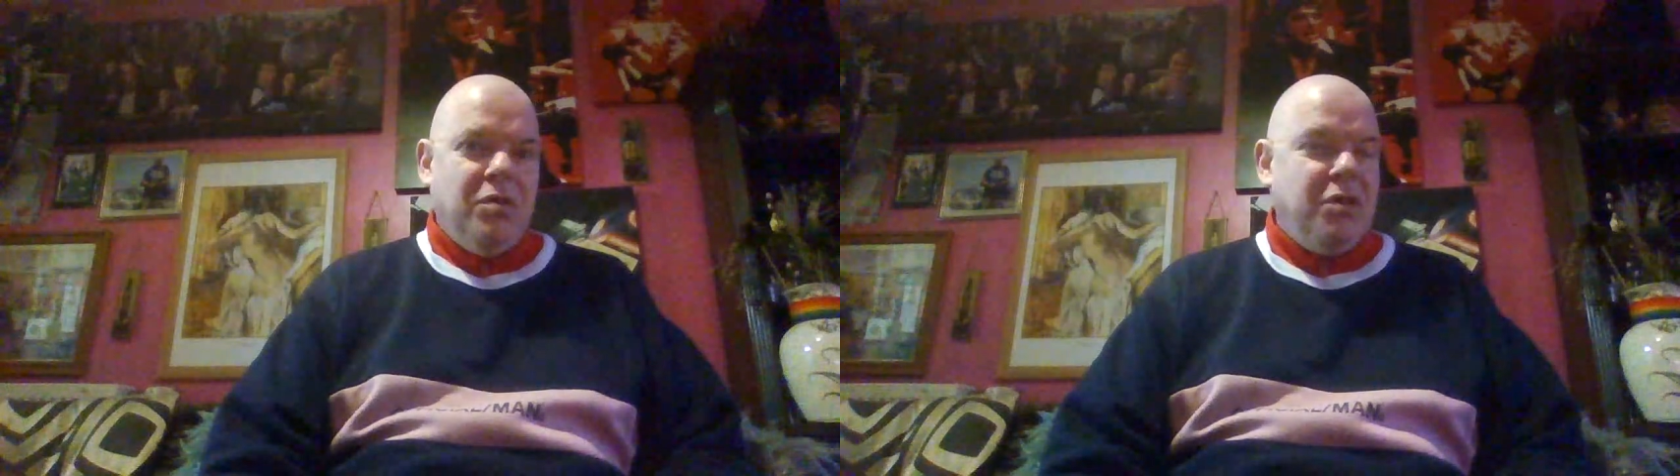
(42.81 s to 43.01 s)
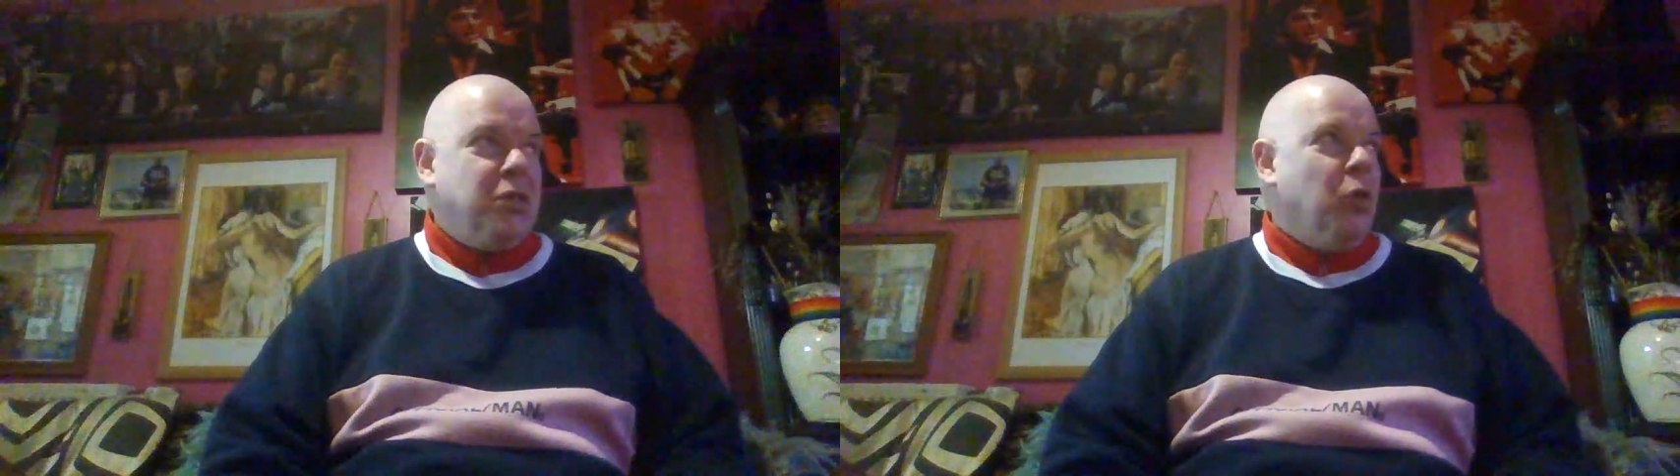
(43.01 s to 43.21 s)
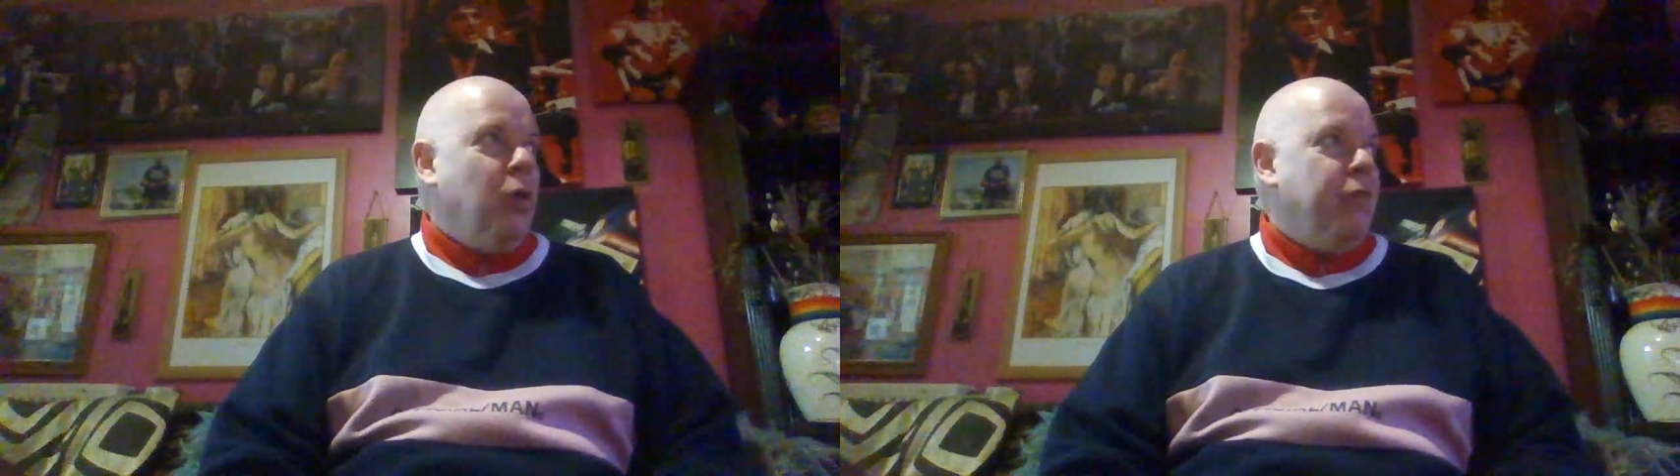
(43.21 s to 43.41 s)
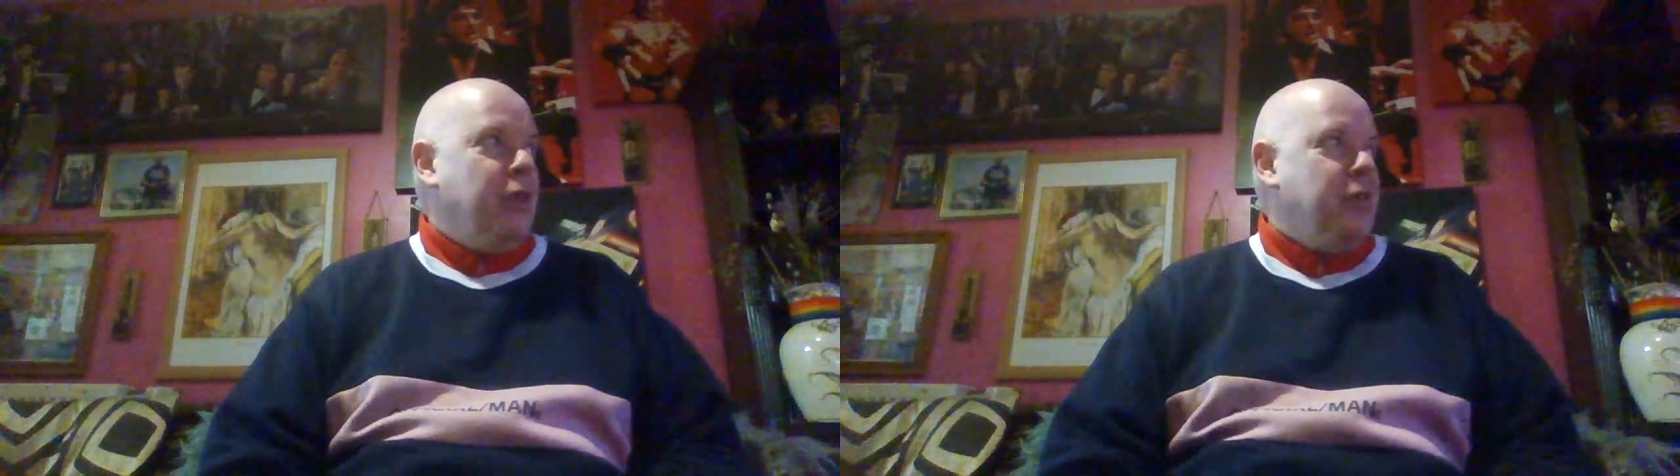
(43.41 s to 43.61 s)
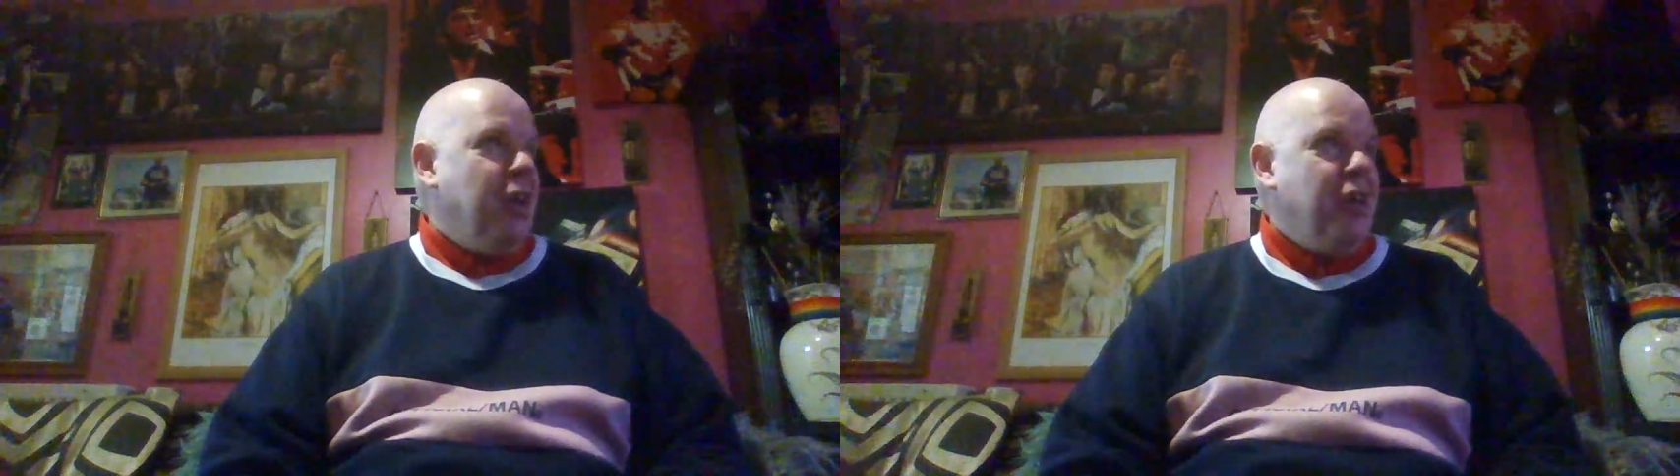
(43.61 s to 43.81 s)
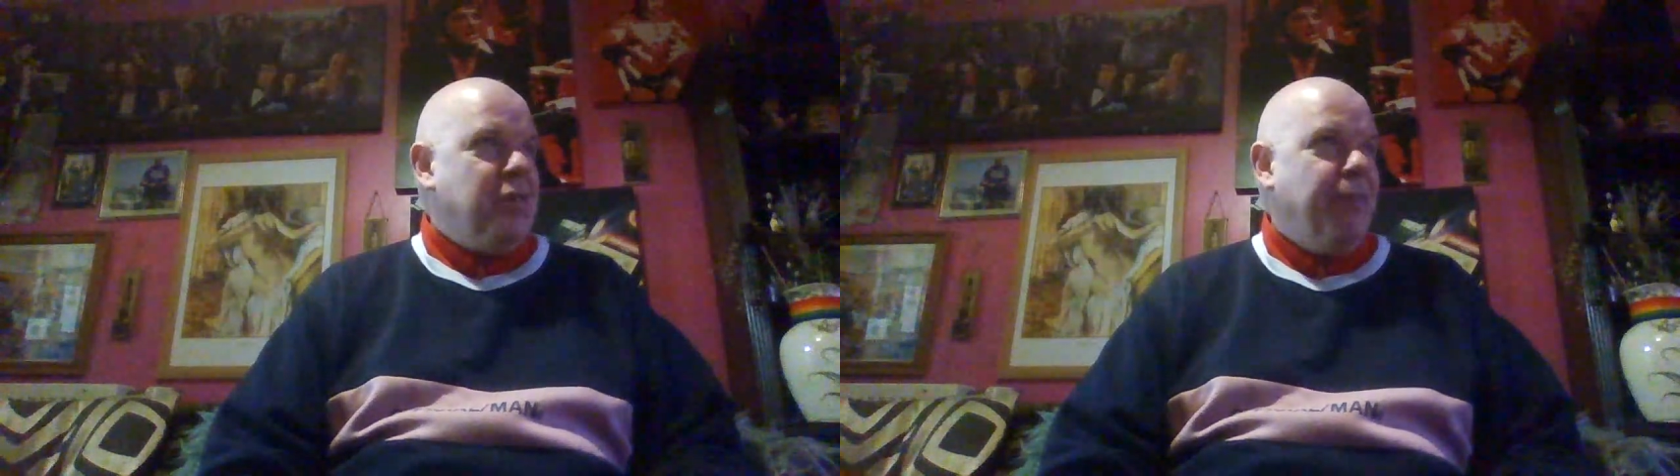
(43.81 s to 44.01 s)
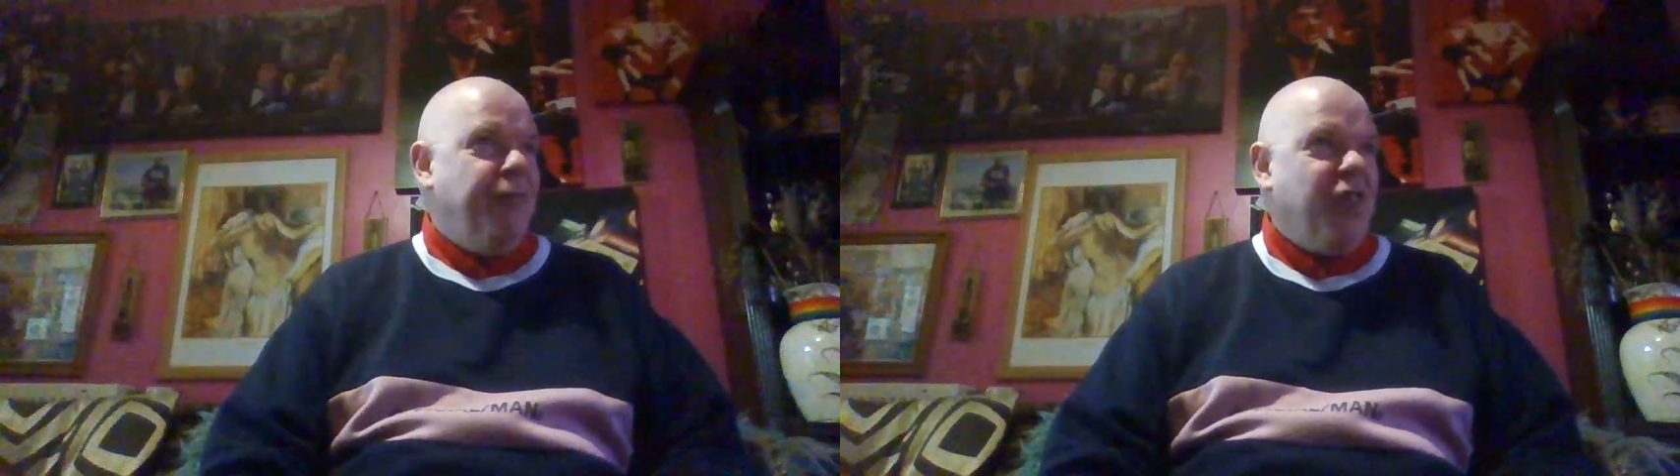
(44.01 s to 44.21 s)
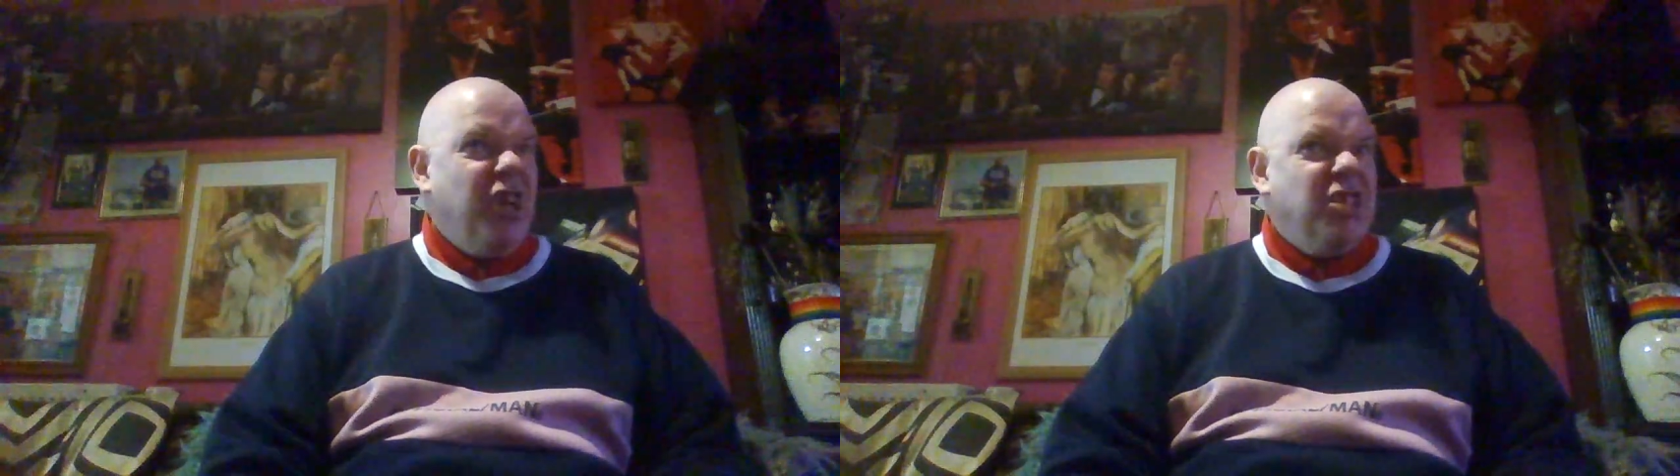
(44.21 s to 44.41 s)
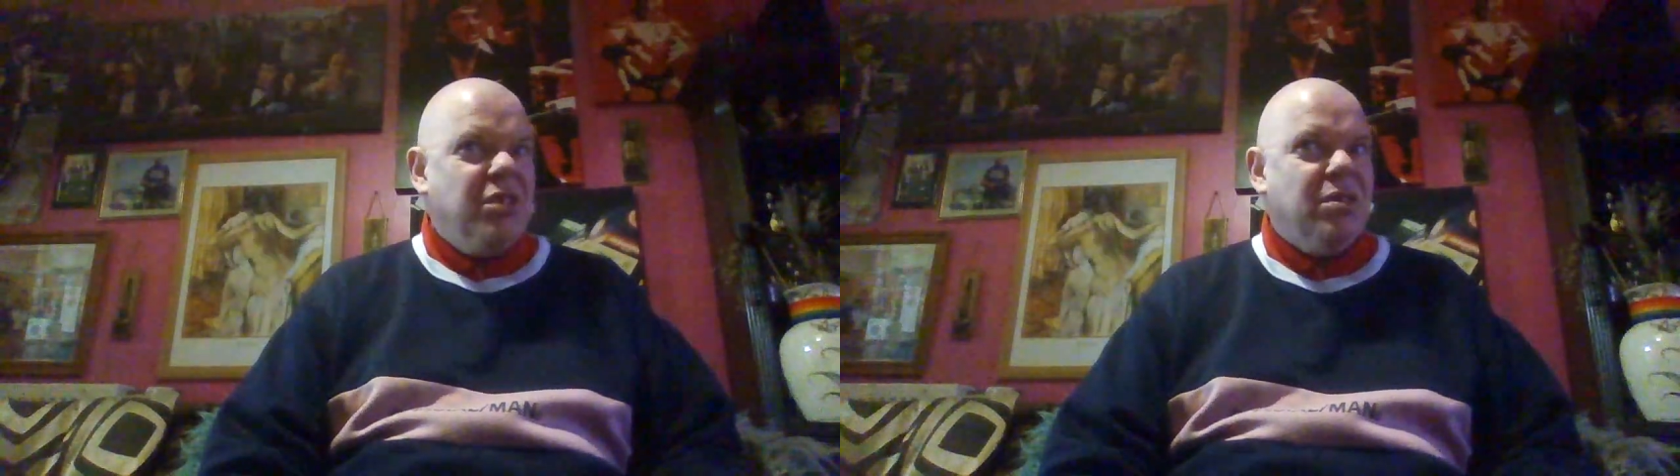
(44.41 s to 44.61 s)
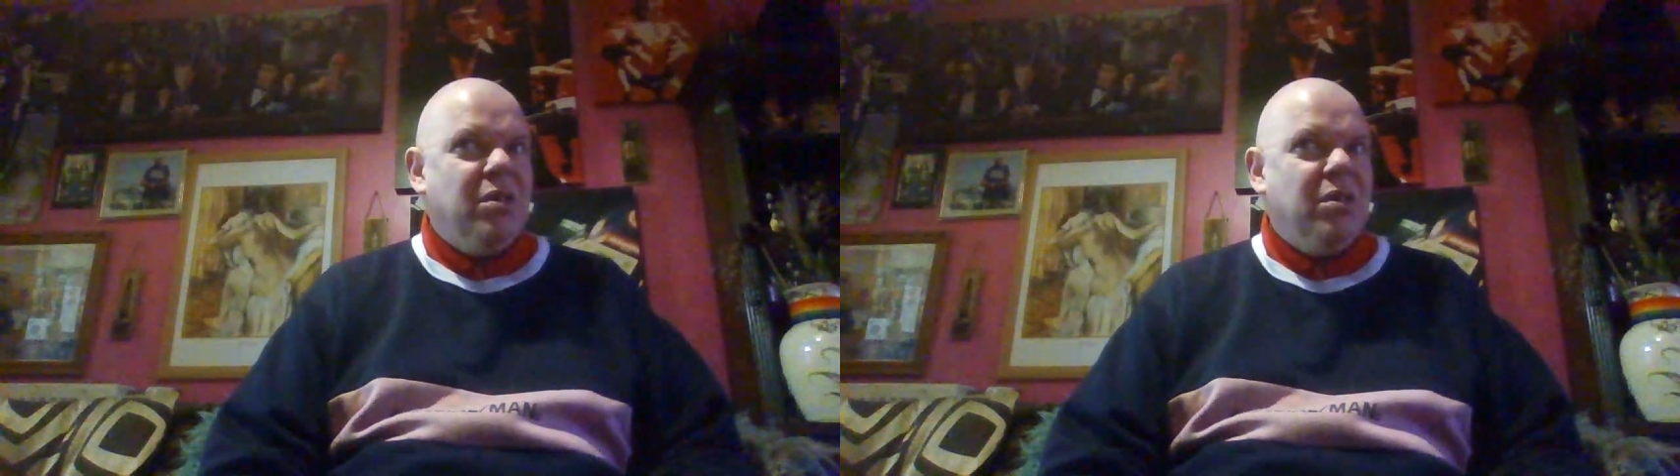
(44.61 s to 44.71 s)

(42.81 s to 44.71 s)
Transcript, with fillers: Scotland. It is freezing.